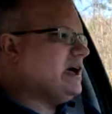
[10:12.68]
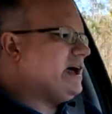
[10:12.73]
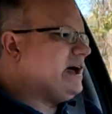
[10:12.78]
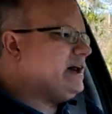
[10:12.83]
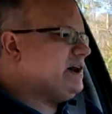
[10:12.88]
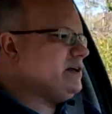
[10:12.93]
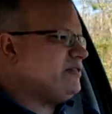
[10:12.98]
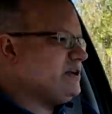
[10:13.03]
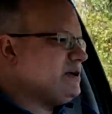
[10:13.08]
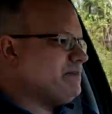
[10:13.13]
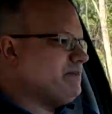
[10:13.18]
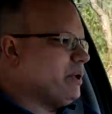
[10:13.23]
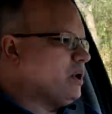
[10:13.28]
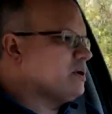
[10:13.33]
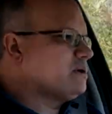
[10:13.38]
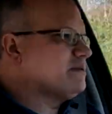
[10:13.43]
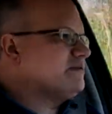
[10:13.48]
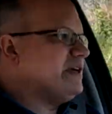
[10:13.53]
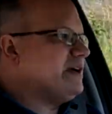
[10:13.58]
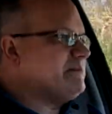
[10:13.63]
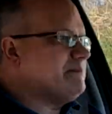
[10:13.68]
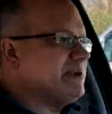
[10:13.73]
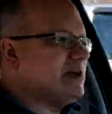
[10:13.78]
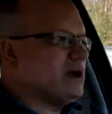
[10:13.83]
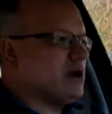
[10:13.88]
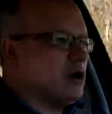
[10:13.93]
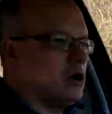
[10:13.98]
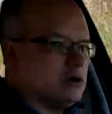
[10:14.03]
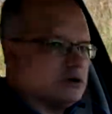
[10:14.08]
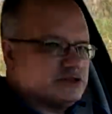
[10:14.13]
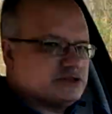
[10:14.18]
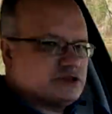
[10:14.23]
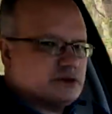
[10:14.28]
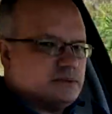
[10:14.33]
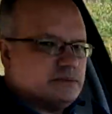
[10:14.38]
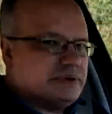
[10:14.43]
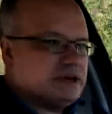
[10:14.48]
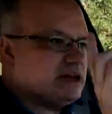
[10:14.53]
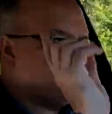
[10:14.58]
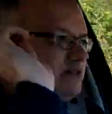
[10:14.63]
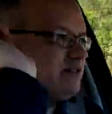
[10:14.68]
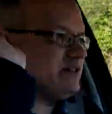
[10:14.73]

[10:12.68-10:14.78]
And I think part of that may also be